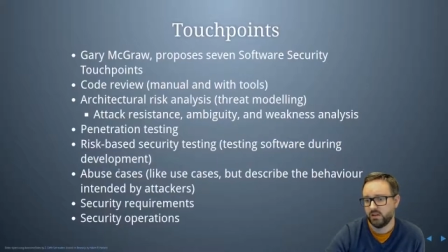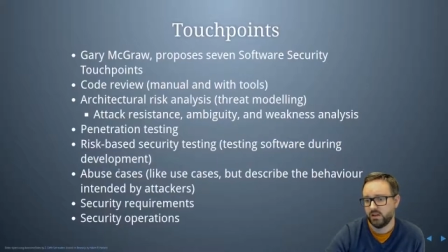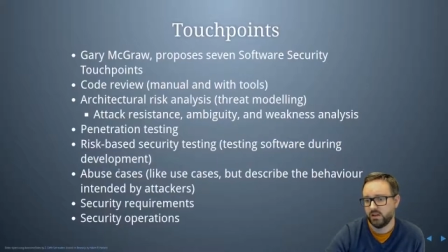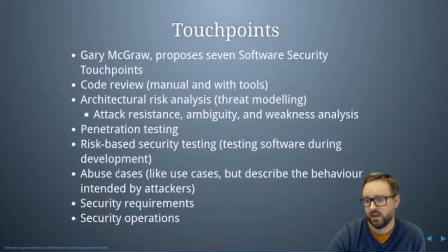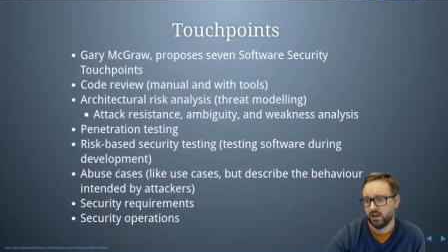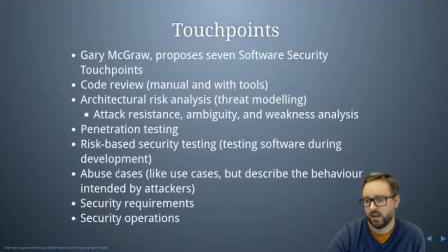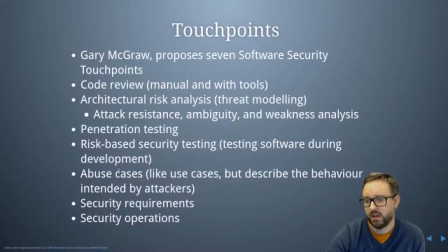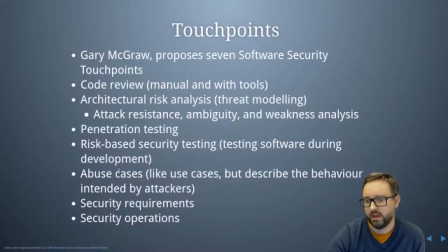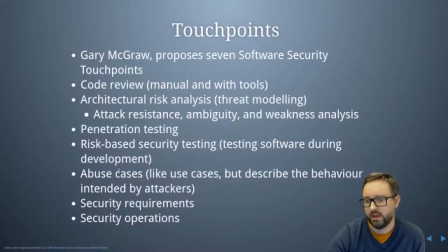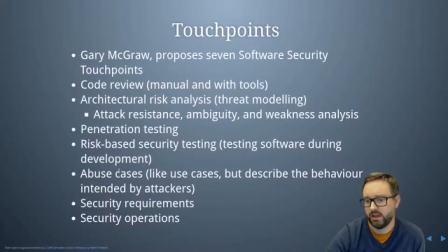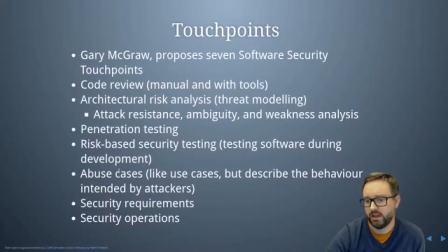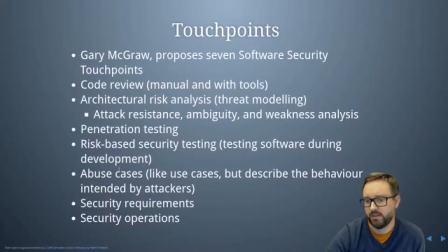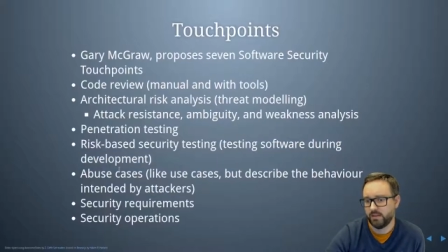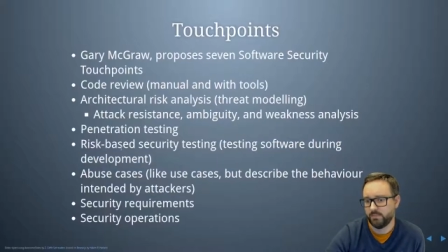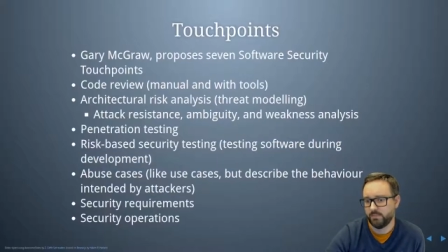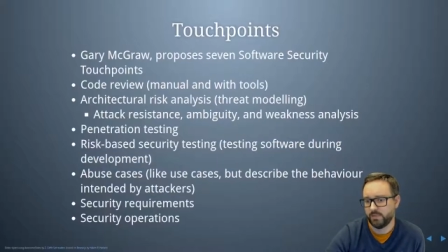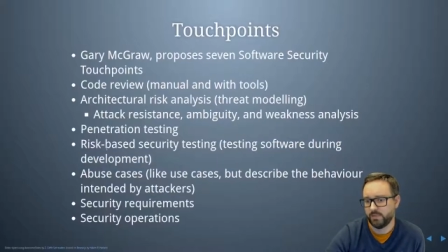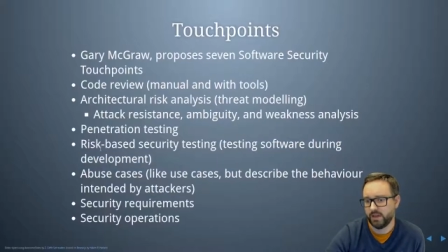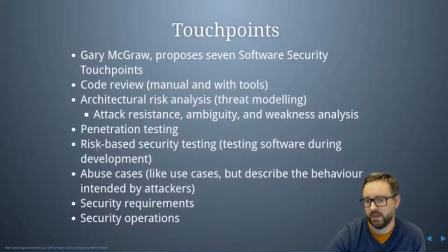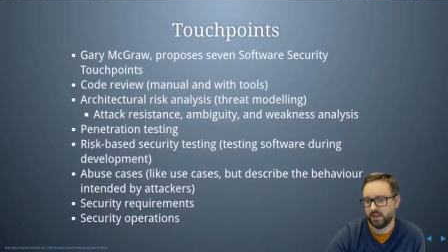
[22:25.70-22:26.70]

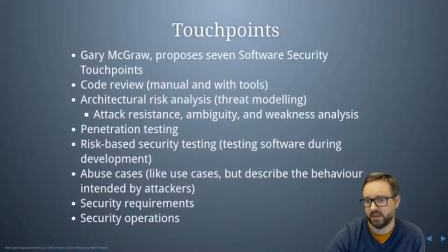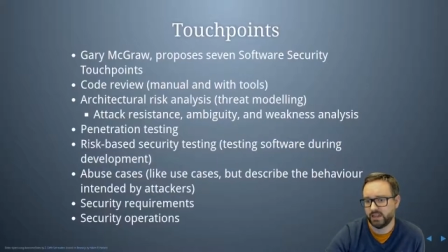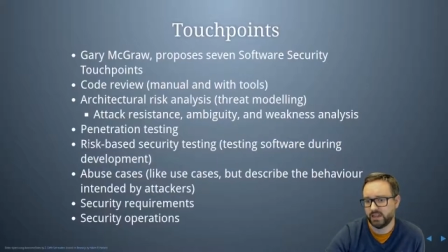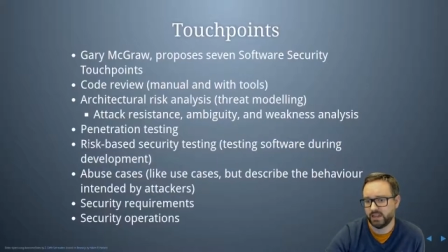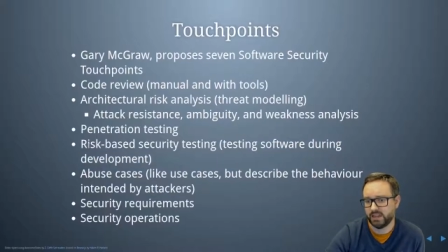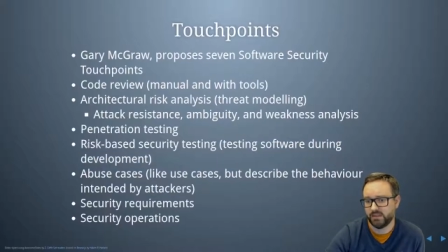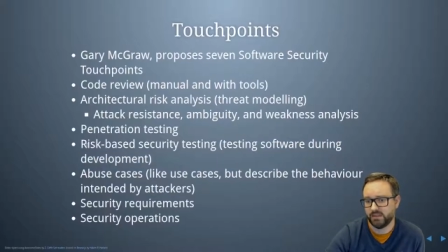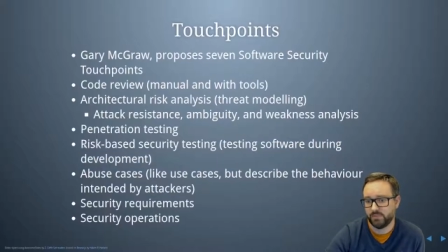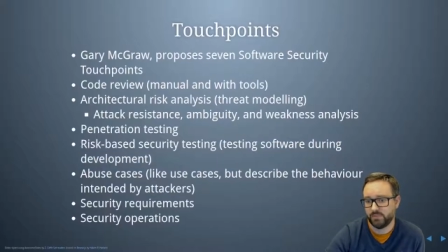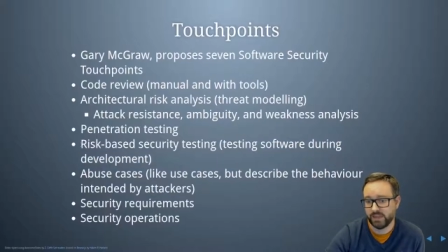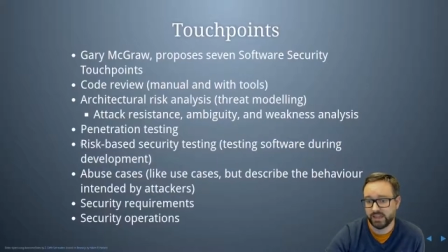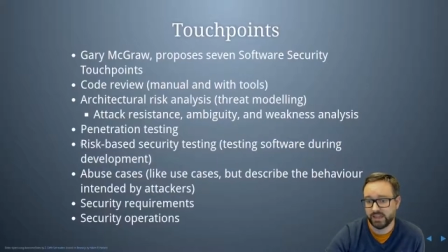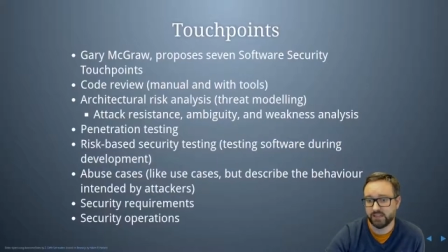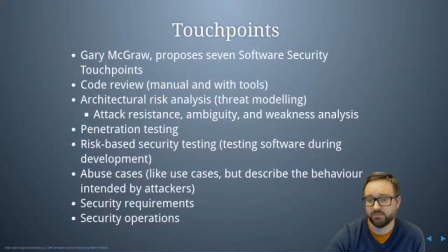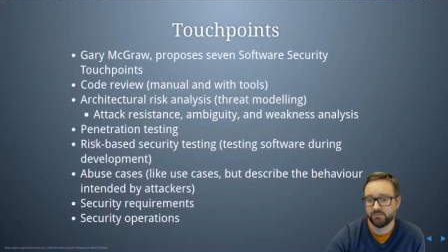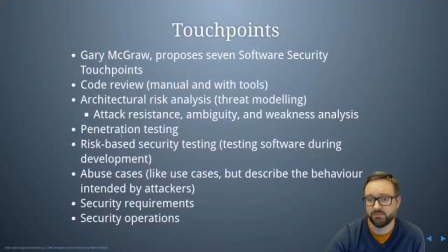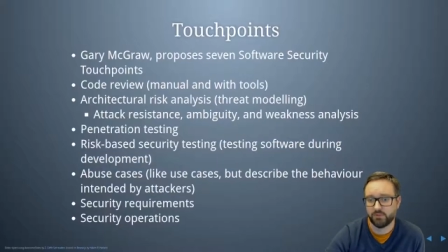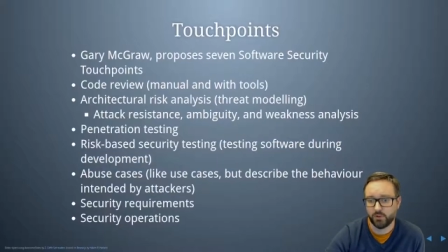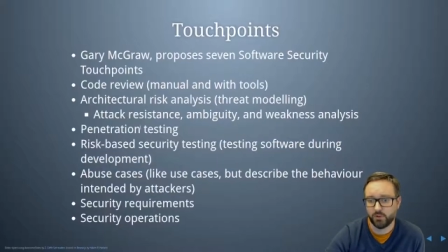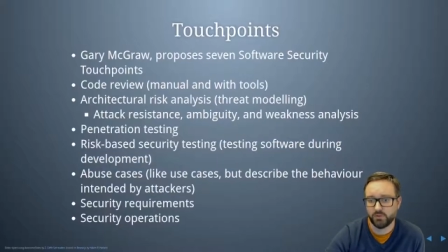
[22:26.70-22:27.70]
um, and again being
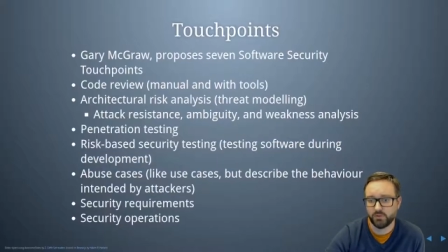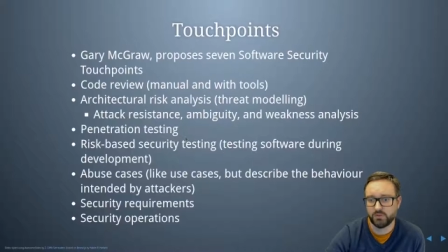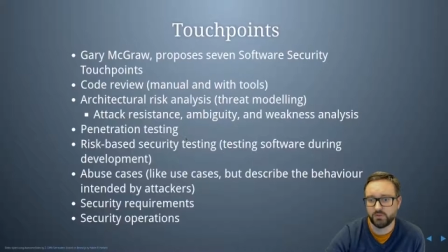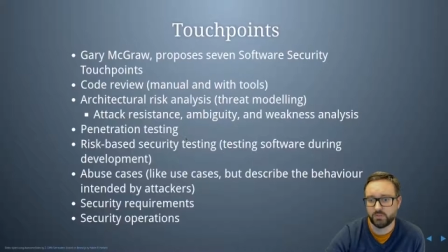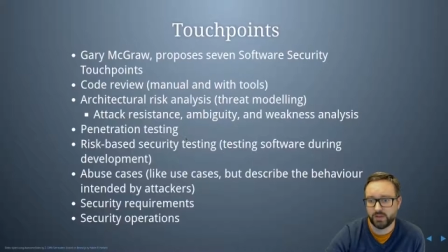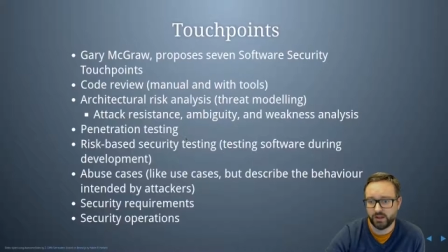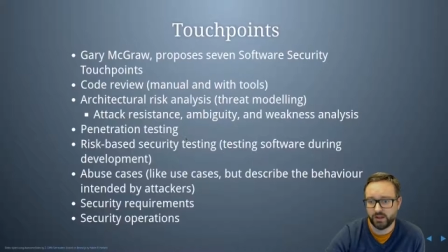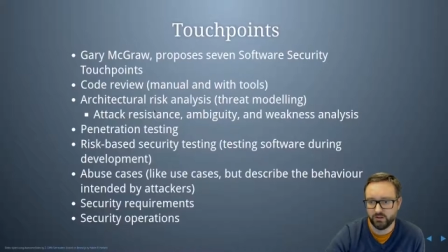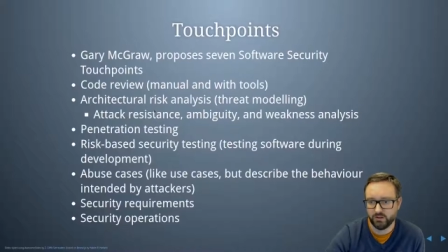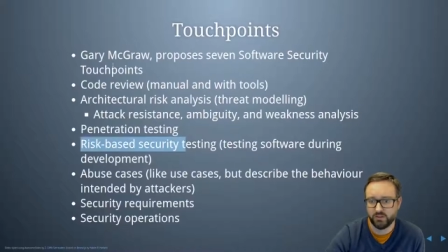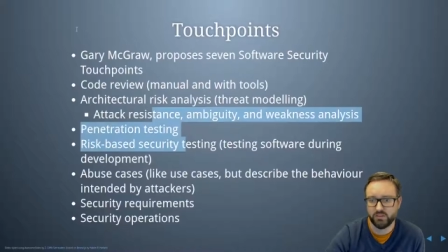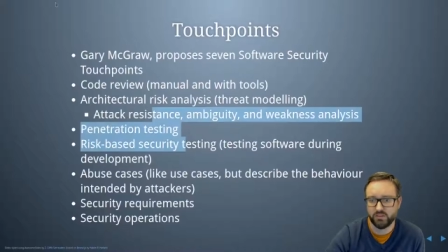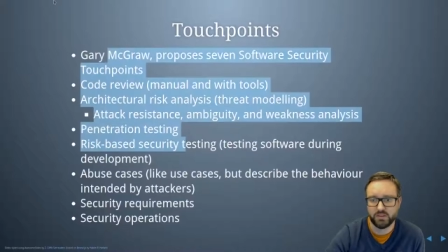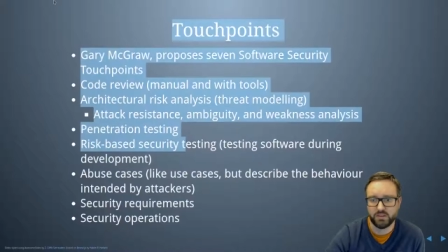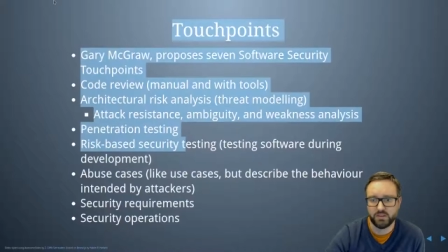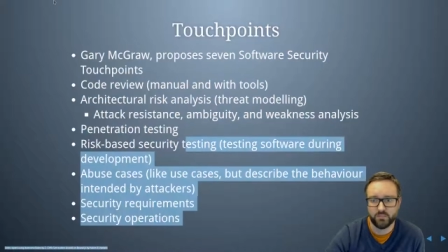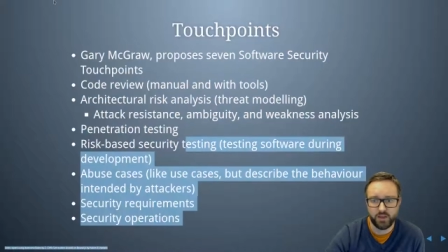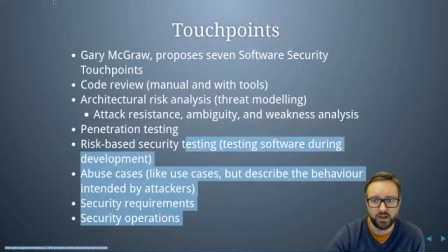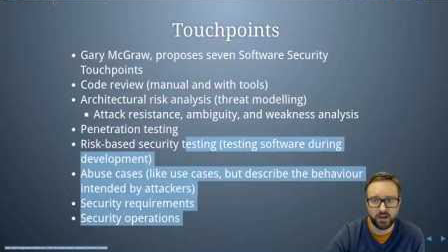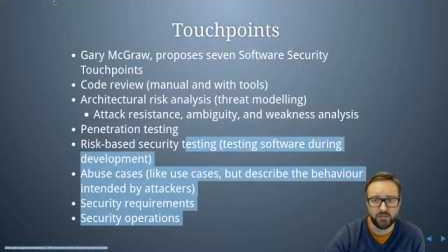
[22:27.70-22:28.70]
informed by all of the
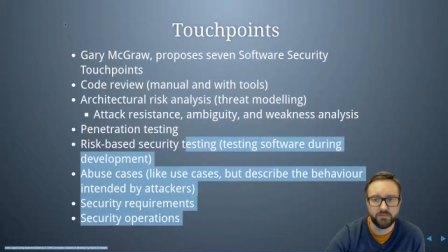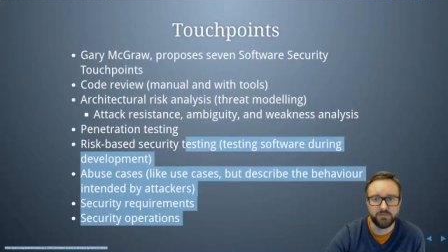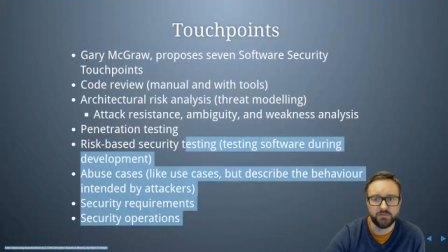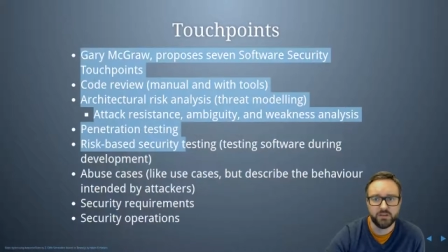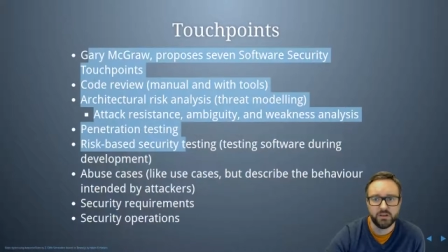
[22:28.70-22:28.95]
above